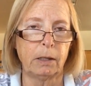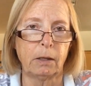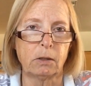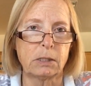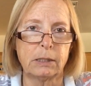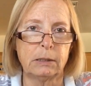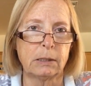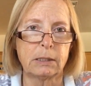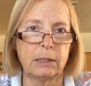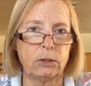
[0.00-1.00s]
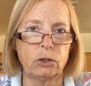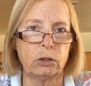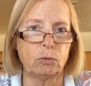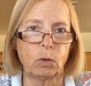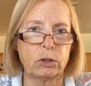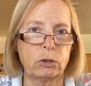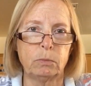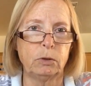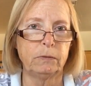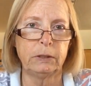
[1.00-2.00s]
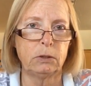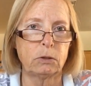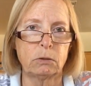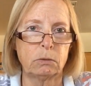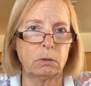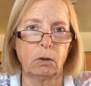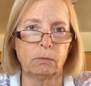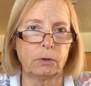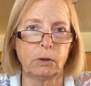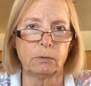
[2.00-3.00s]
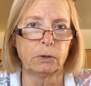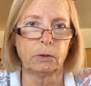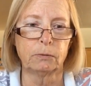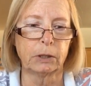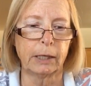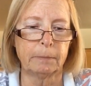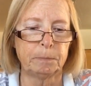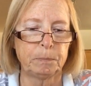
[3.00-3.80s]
and I'll sit and stitch and watch the movies over and over and over again.